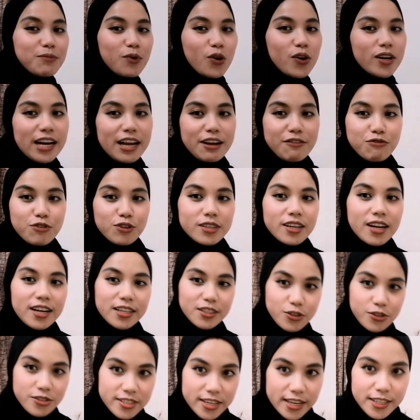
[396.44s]
more, I
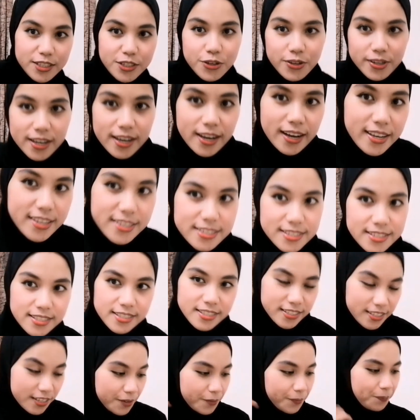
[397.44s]
forgot to tell you guys.
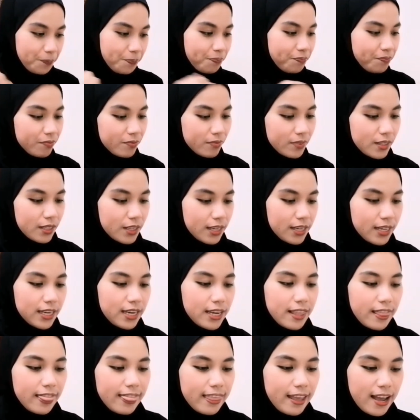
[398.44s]

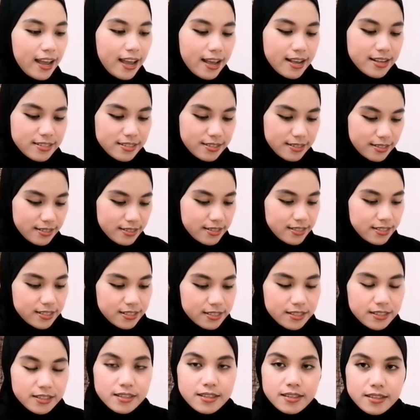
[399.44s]
It has
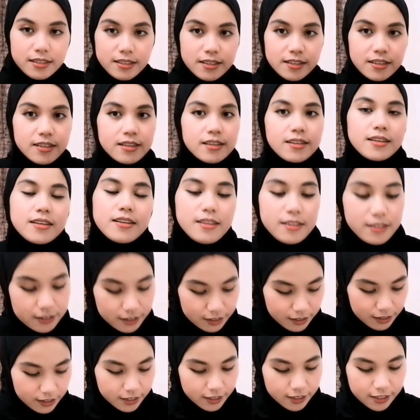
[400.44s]

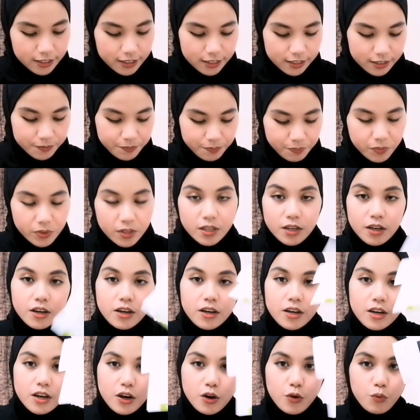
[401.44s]
a
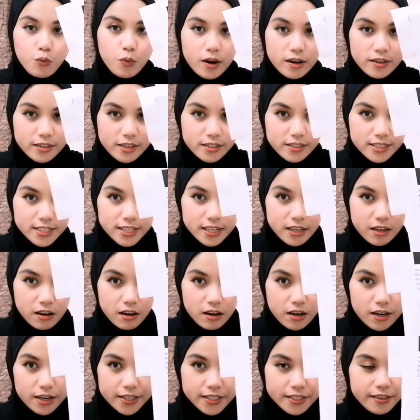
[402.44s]
warranty
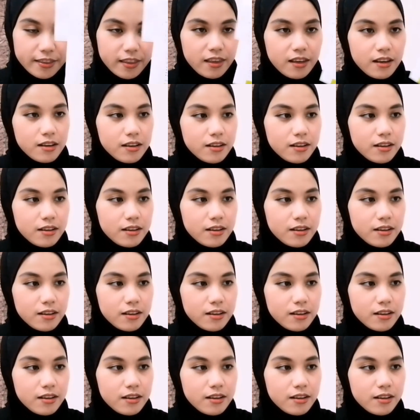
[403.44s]
card,